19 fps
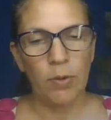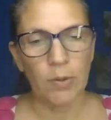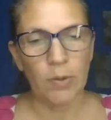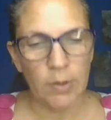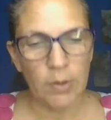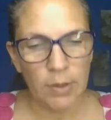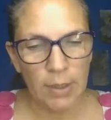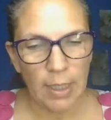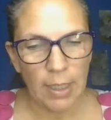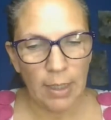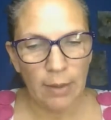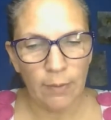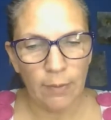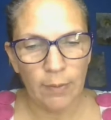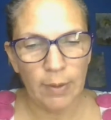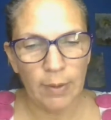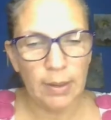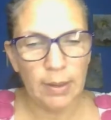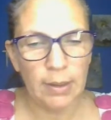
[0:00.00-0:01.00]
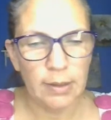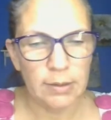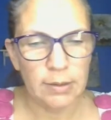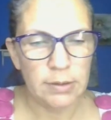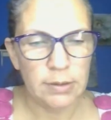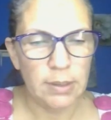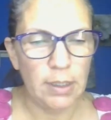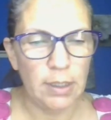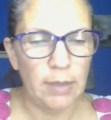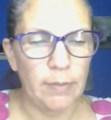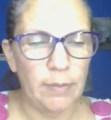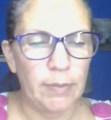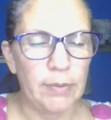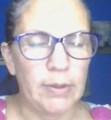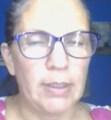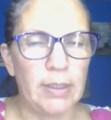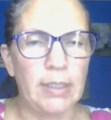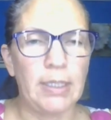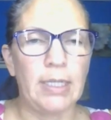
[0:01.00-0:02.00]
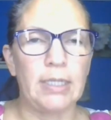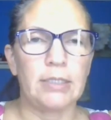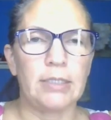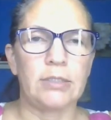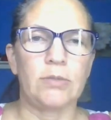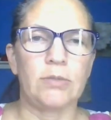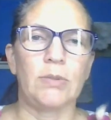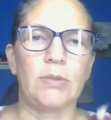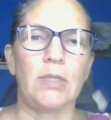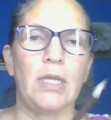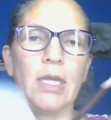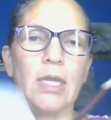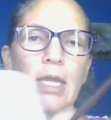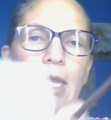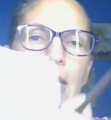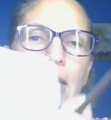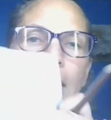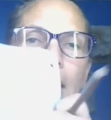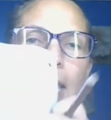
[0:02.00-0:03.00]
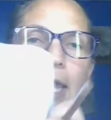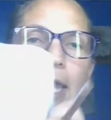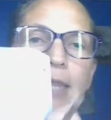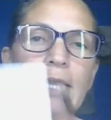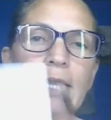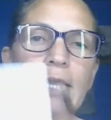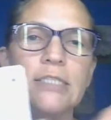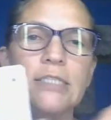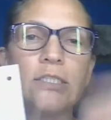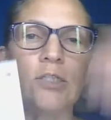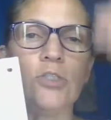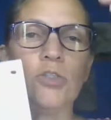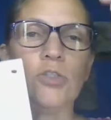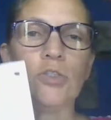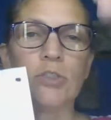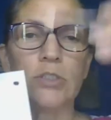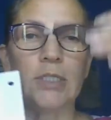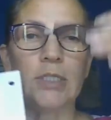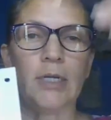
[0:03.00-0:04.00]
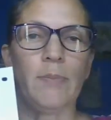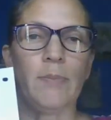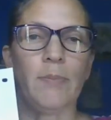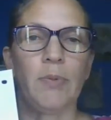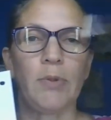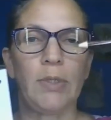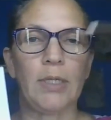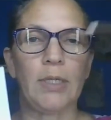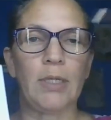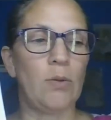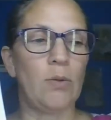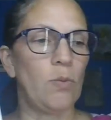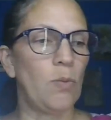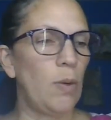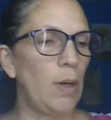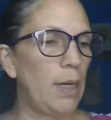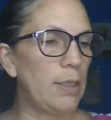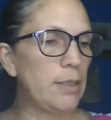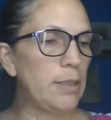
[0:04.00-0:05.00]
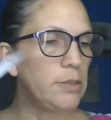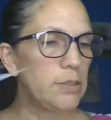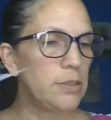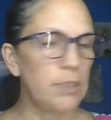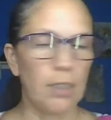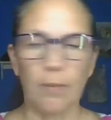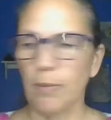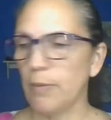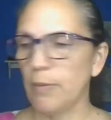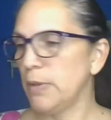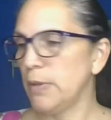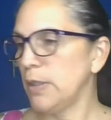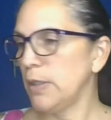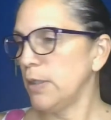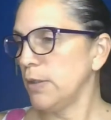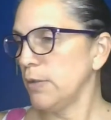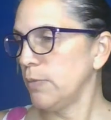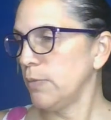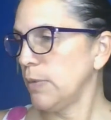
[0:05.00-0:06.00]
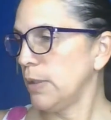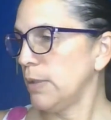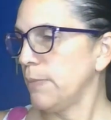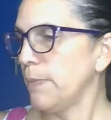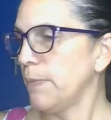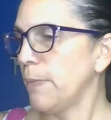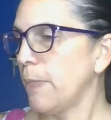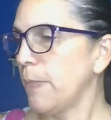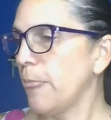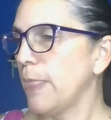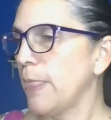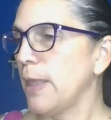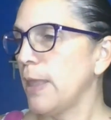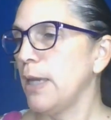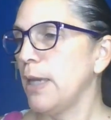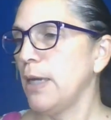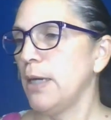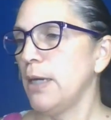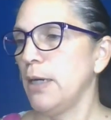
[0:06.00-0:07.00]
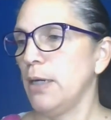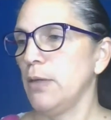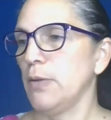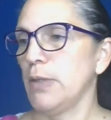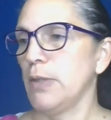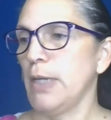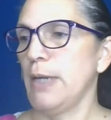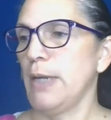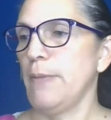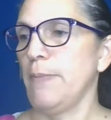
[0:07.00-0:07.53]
put that one on top of the next one. And that's how you start putting one on top of the other one. Okay.